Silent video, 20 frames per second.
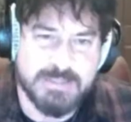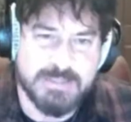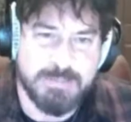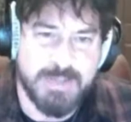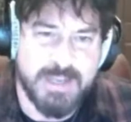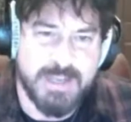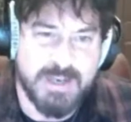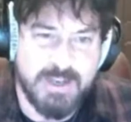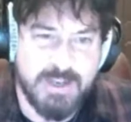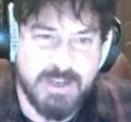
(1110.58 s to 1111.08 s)

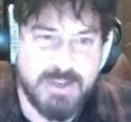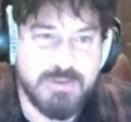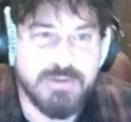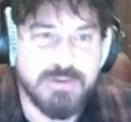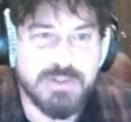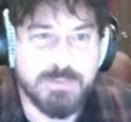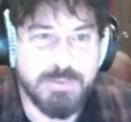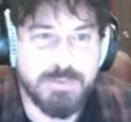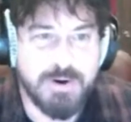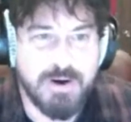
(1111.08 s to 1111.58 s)
played a
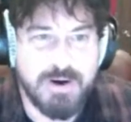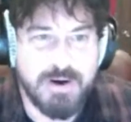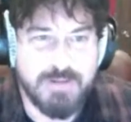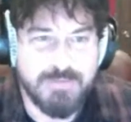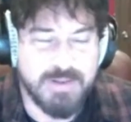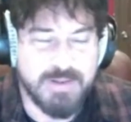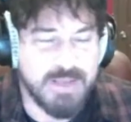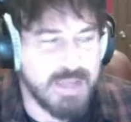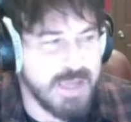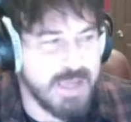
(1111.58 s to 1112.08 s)
huge part of
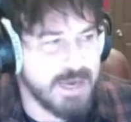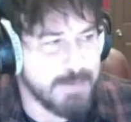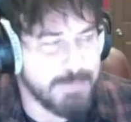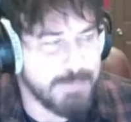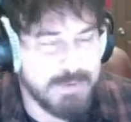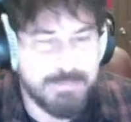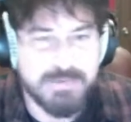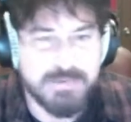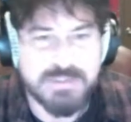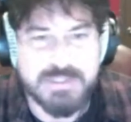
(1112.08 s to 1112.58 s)
a lot of
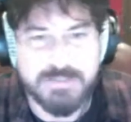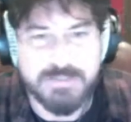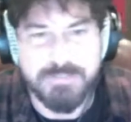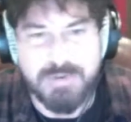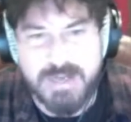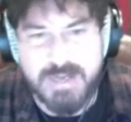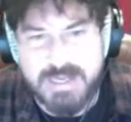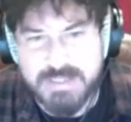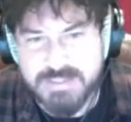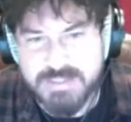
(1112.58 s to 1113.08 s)
people's
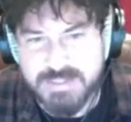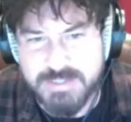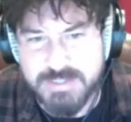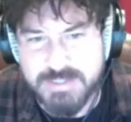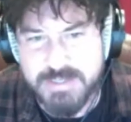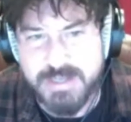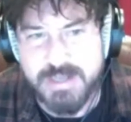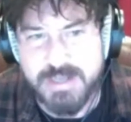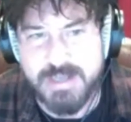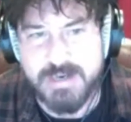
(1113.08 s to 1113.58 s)

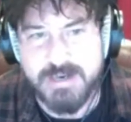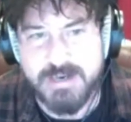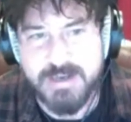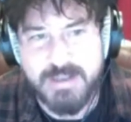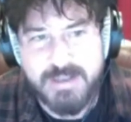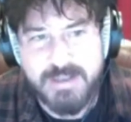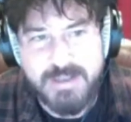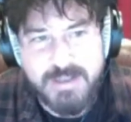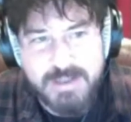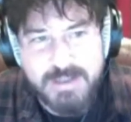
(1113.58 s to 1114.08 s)
depression and
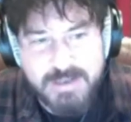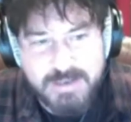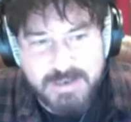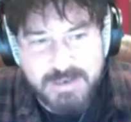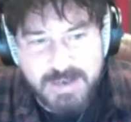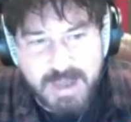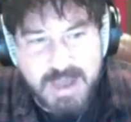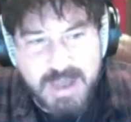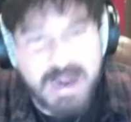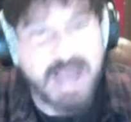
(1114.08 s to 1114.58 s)

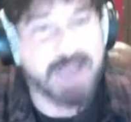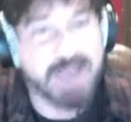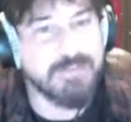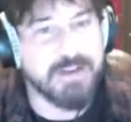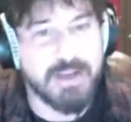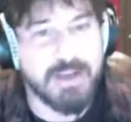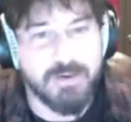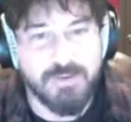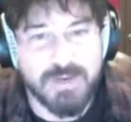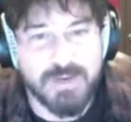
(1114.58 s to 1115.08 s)
not
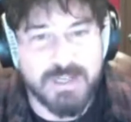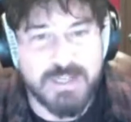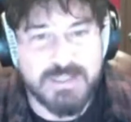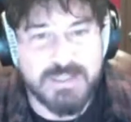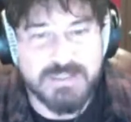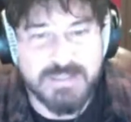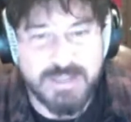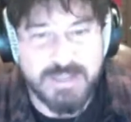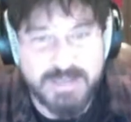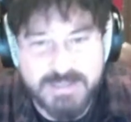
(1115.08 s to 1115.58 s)
having a
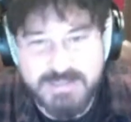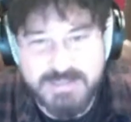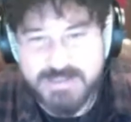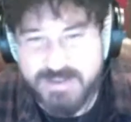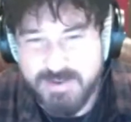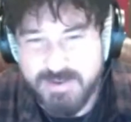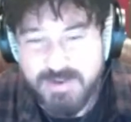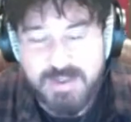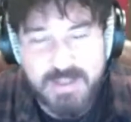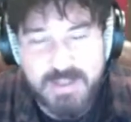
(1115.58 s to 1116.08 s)
release. And
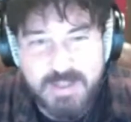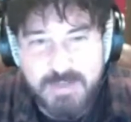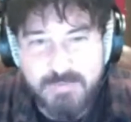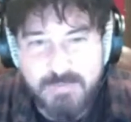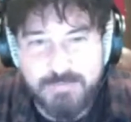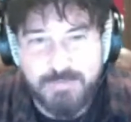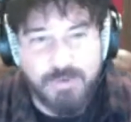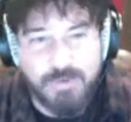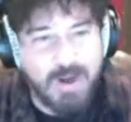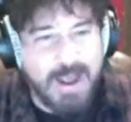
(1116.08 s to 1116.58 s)
so
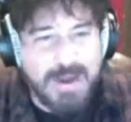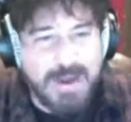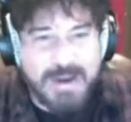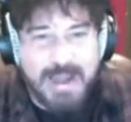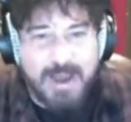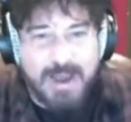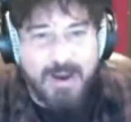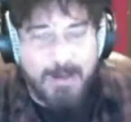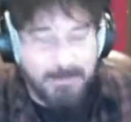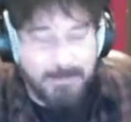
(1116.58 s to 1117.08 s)
for right
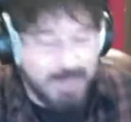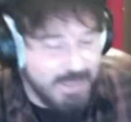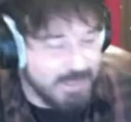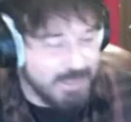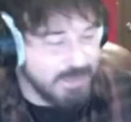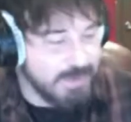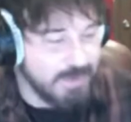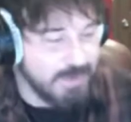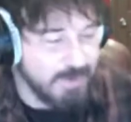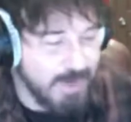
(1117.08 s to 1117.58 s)
now, I'm
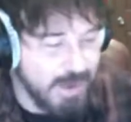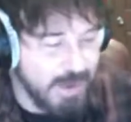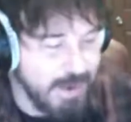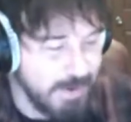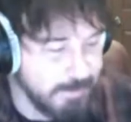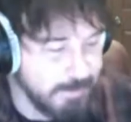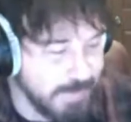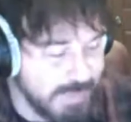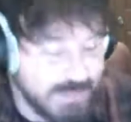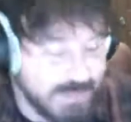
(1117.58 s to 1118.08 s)

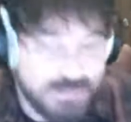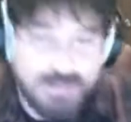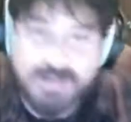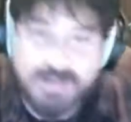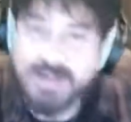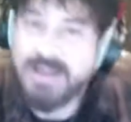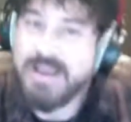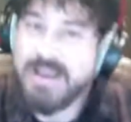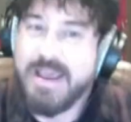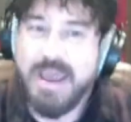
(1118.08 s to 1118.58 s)
like,
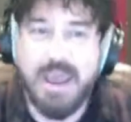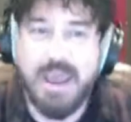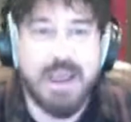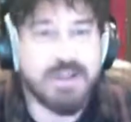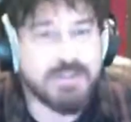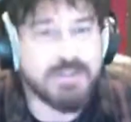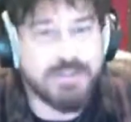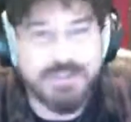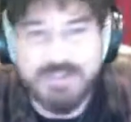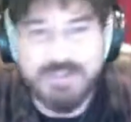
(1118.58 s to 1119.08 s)

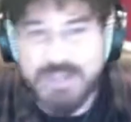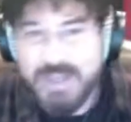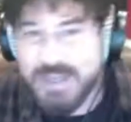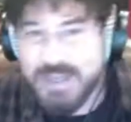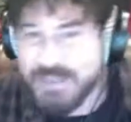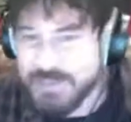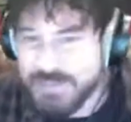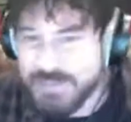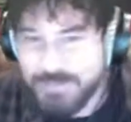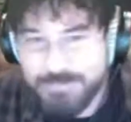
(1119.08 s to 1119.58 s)

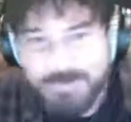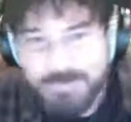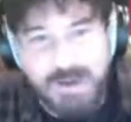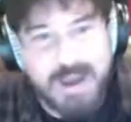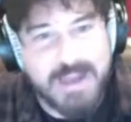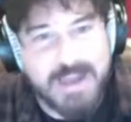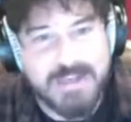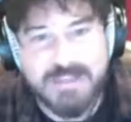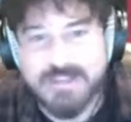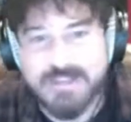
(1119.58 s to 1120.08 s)
exercise,
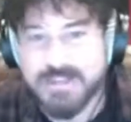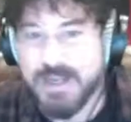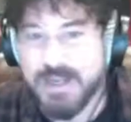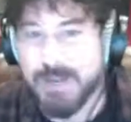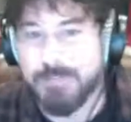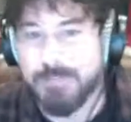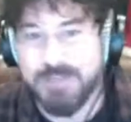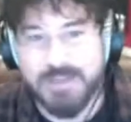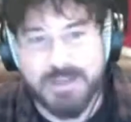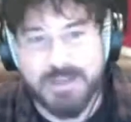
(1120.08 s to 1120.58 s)
find
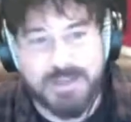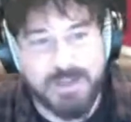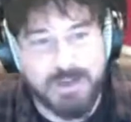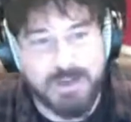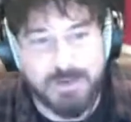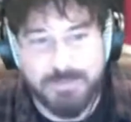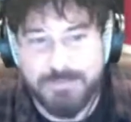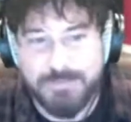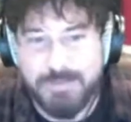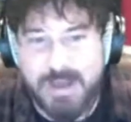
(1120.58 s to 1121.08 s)
something,
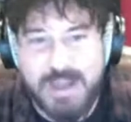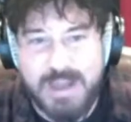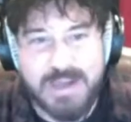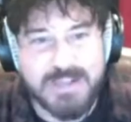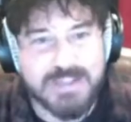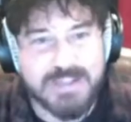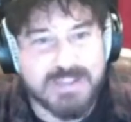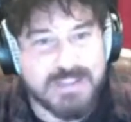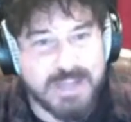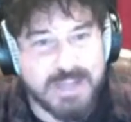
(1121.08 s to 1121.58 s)
find
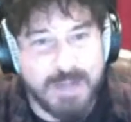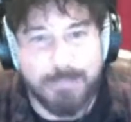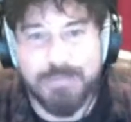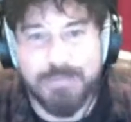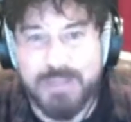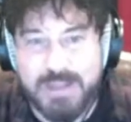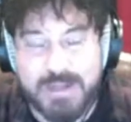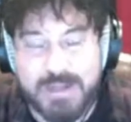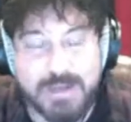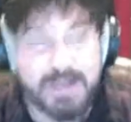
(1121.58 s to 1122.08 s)

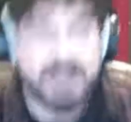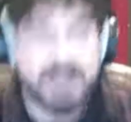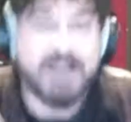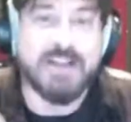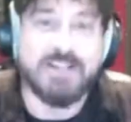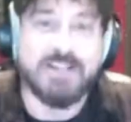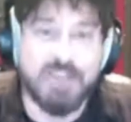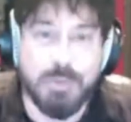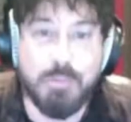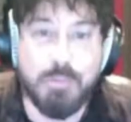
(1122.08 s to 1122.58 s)
something
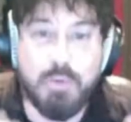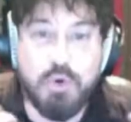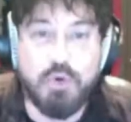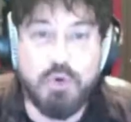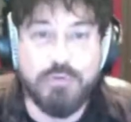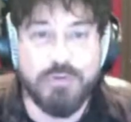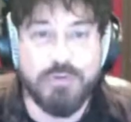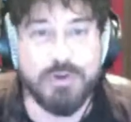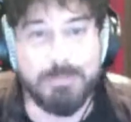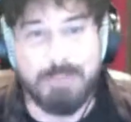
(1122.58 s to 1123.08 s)
to
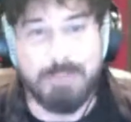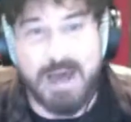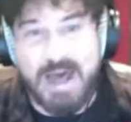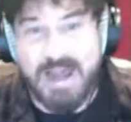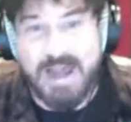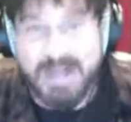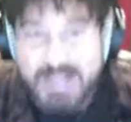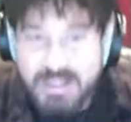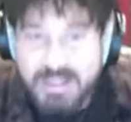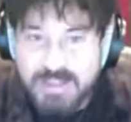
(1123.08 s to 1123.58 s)
move your
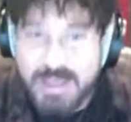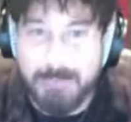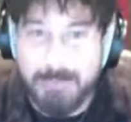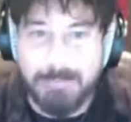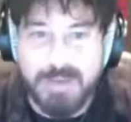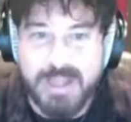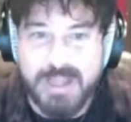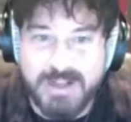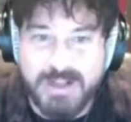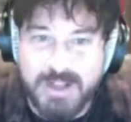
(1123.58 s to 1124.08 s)
body, get that
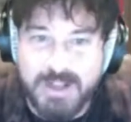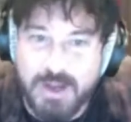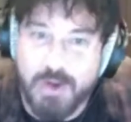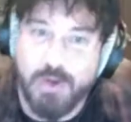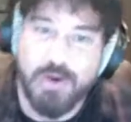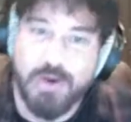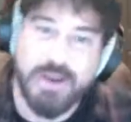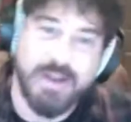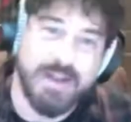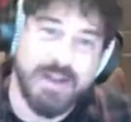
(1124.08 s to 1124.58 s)
blood
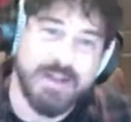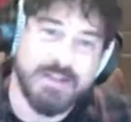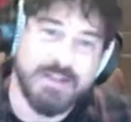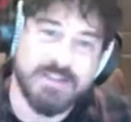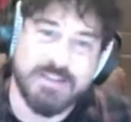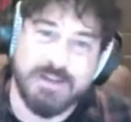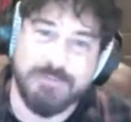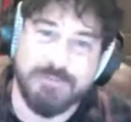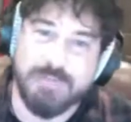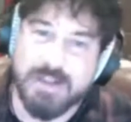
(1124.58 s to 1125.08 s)
going and
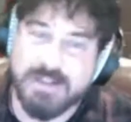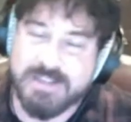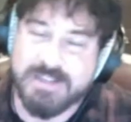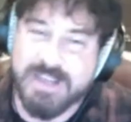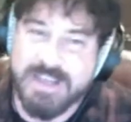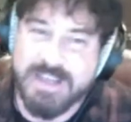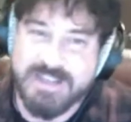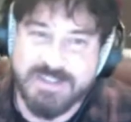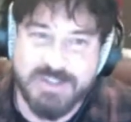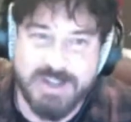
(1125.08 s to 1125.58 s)
stuff like
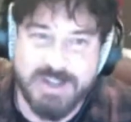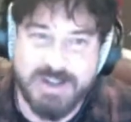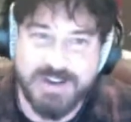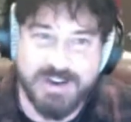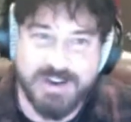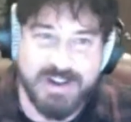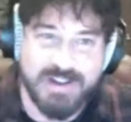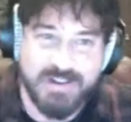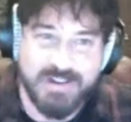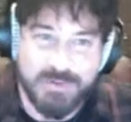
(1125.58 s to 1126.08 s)
that. So,
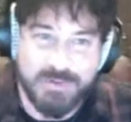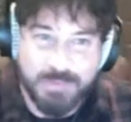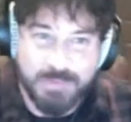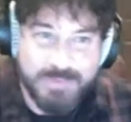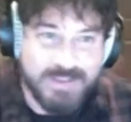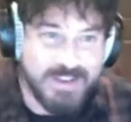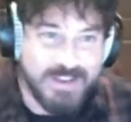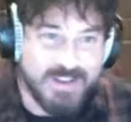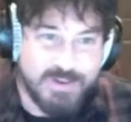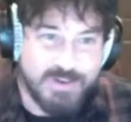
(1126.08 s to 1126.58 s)
I do
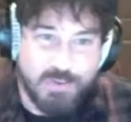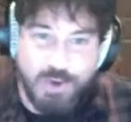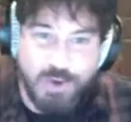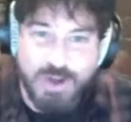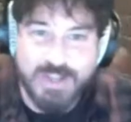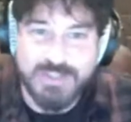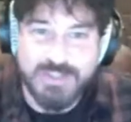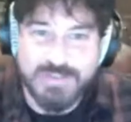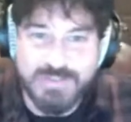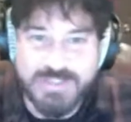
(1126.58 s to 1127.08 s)

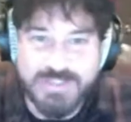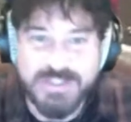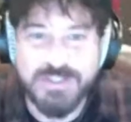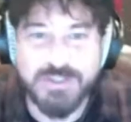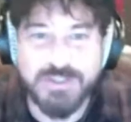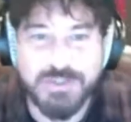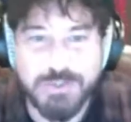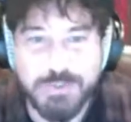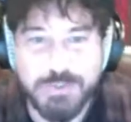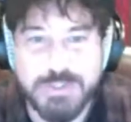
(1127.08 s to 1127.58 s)
CrossFit and
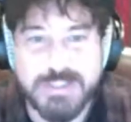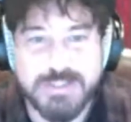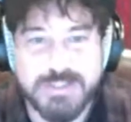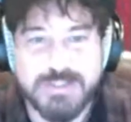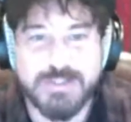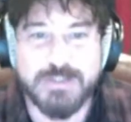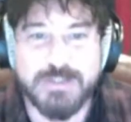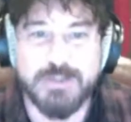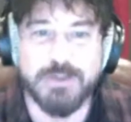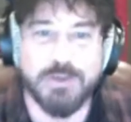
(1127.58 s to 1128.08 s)

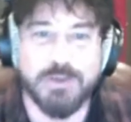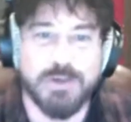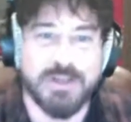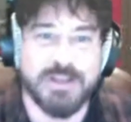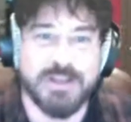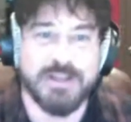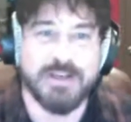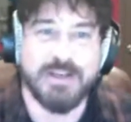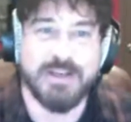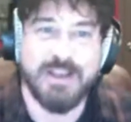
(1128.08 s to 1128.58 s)
jiu-jitsu and